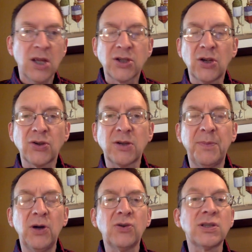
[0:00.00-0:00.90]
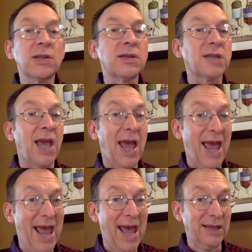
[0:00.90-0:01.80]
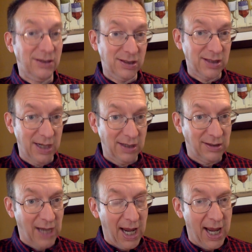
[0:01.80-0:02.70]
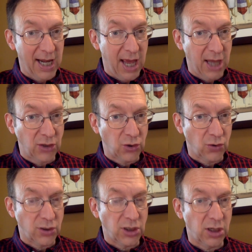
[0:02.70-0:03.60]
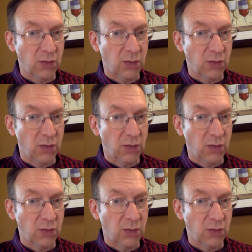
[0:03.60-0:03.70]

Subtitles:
So suppose Lissa had seen Diana and Georgie.